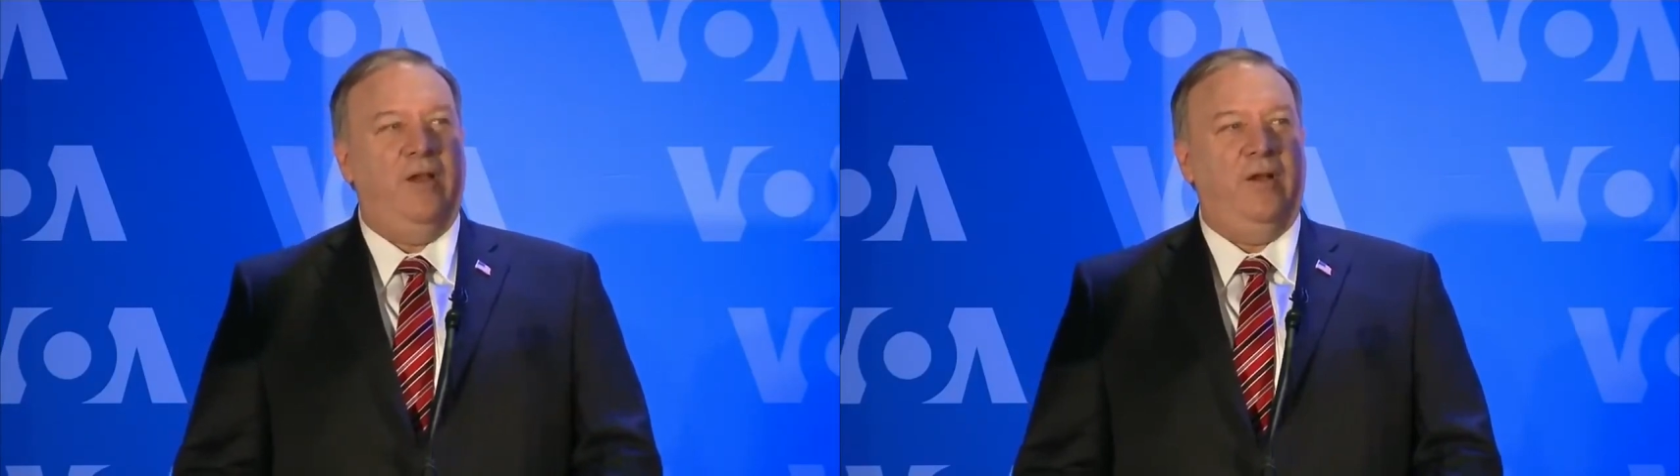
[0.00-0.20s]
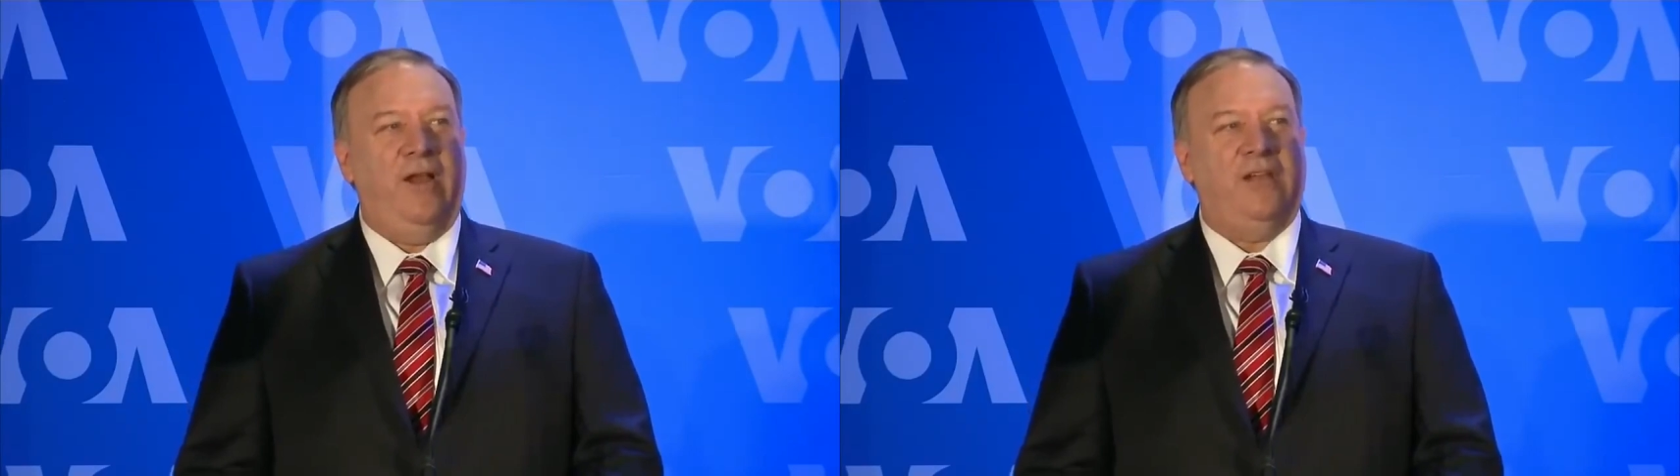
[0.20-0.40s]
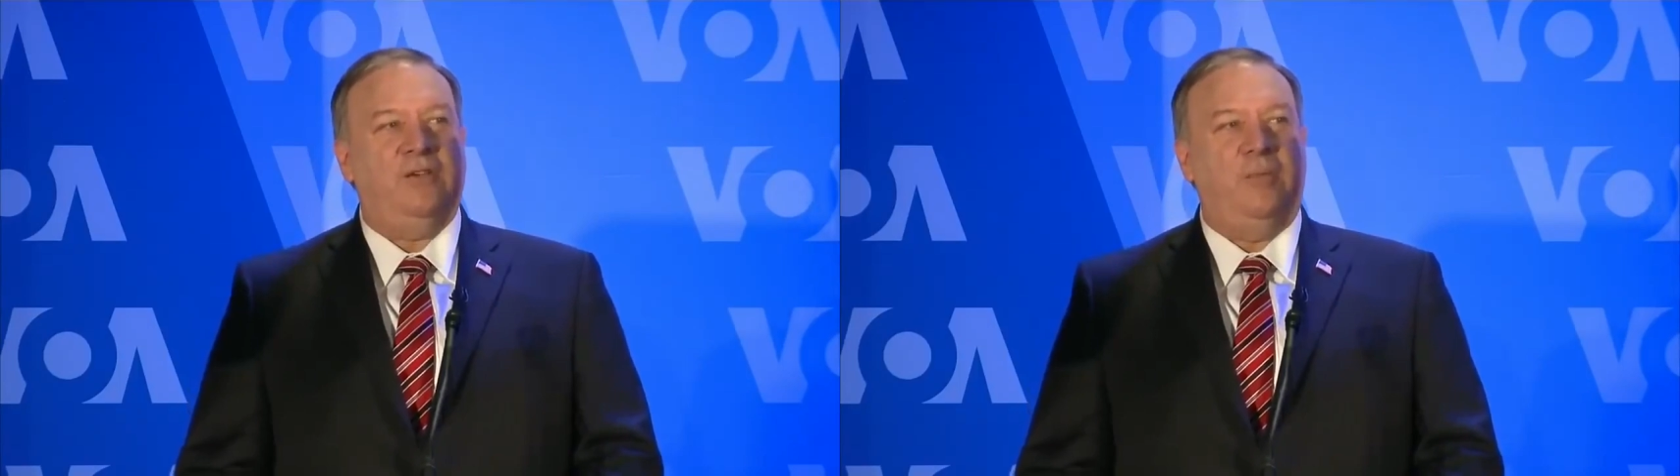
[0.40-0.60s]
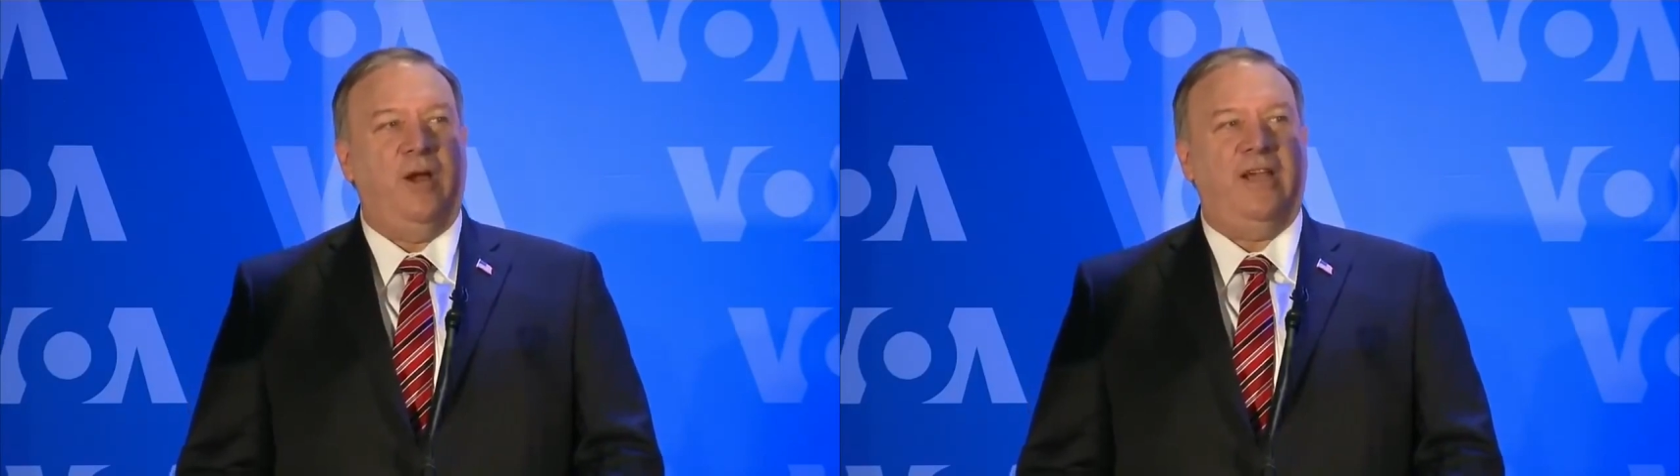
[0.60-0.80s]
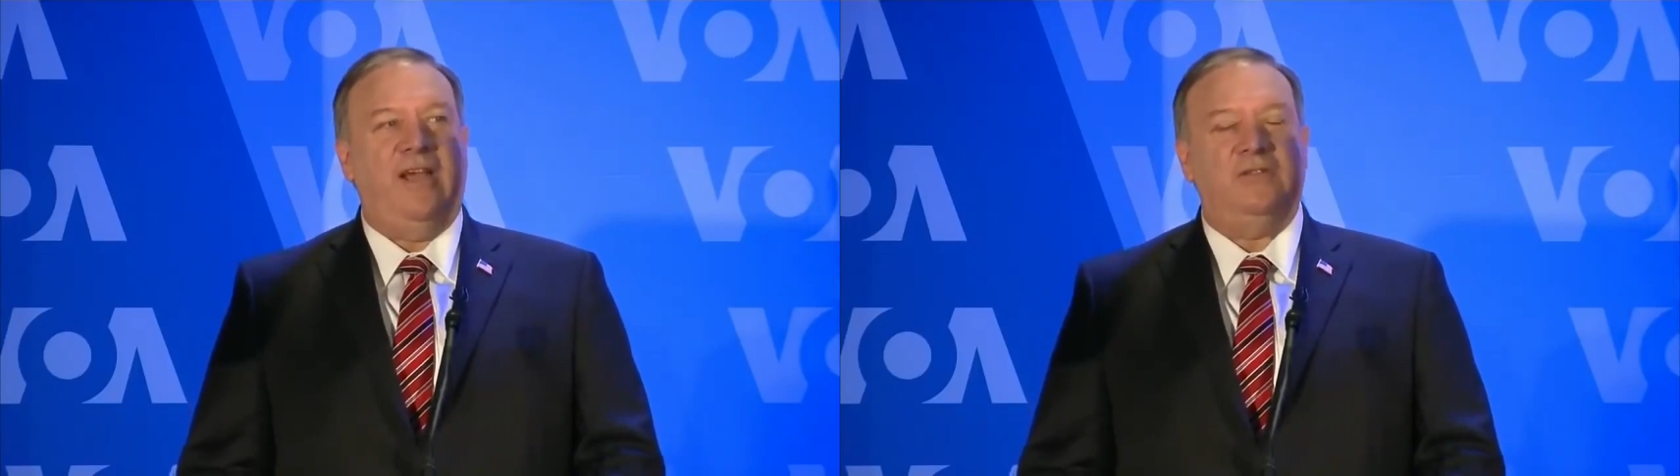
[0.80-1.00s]
our international
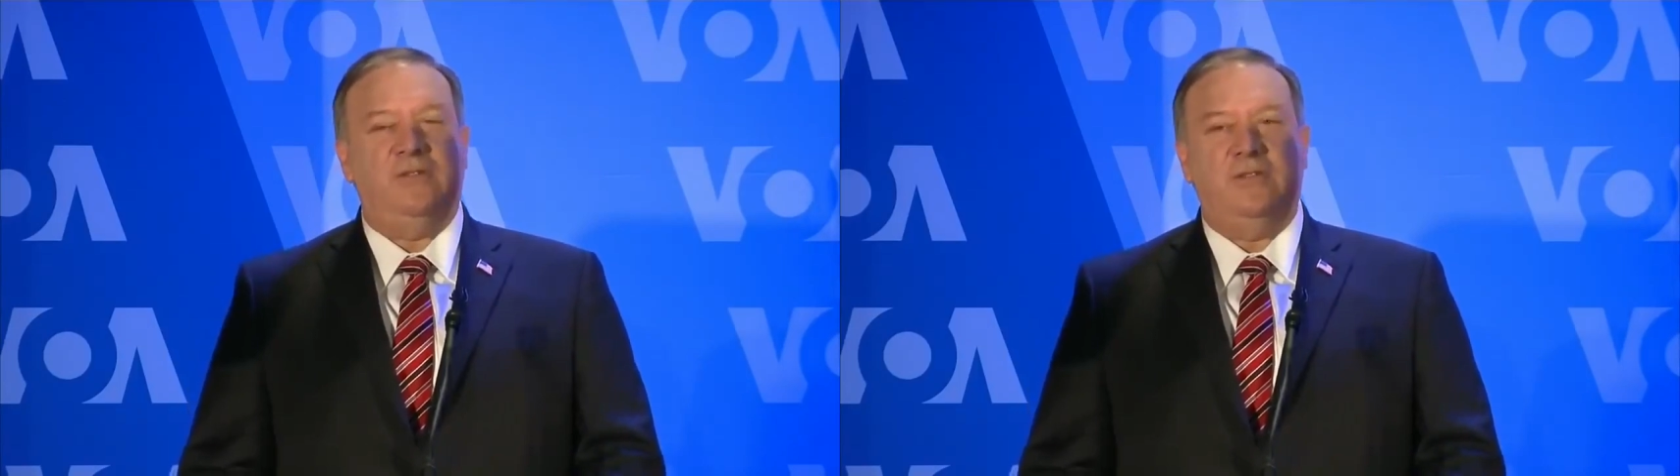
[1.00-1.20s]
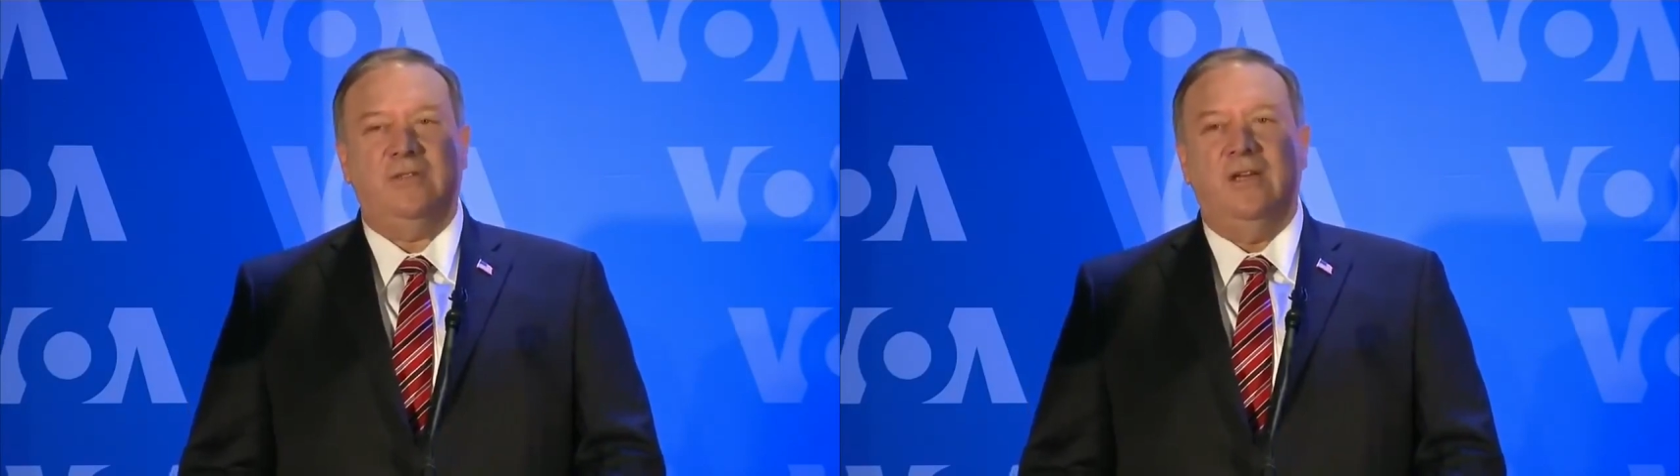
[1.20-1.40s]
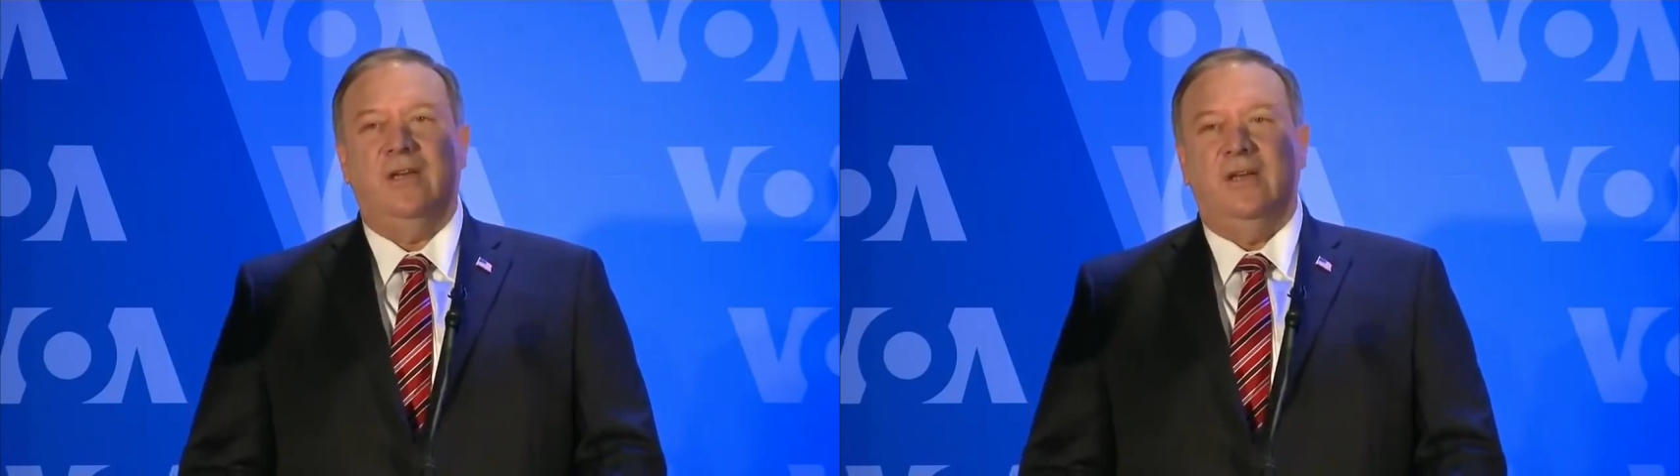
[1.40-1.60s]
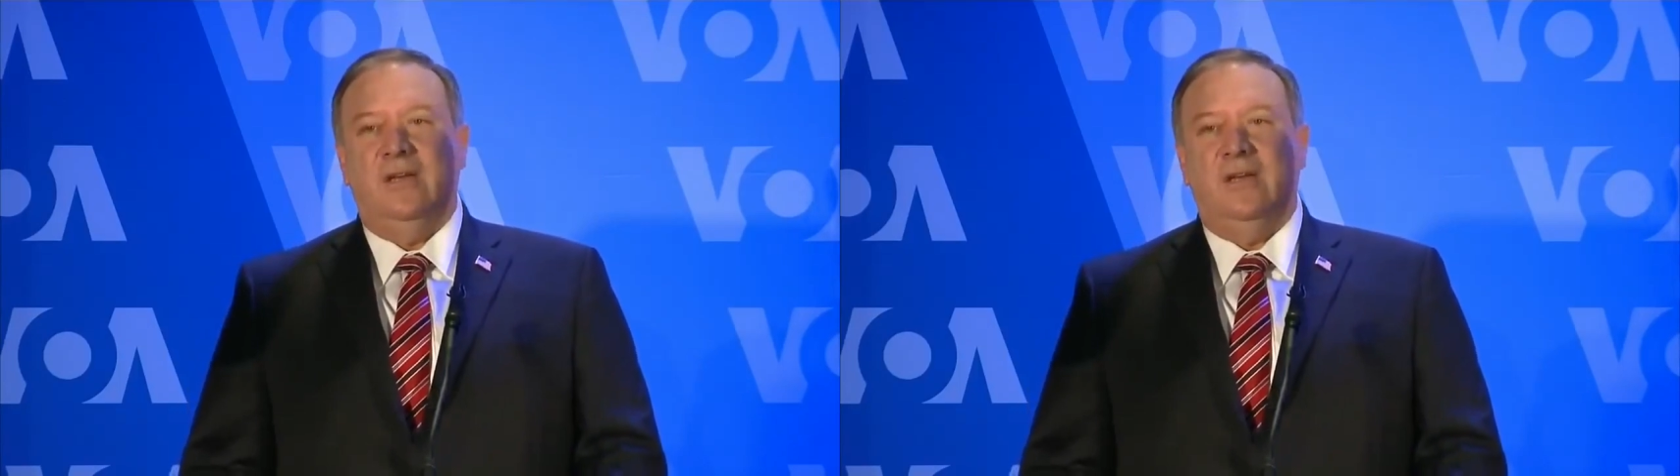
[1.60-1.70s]
broadcasters,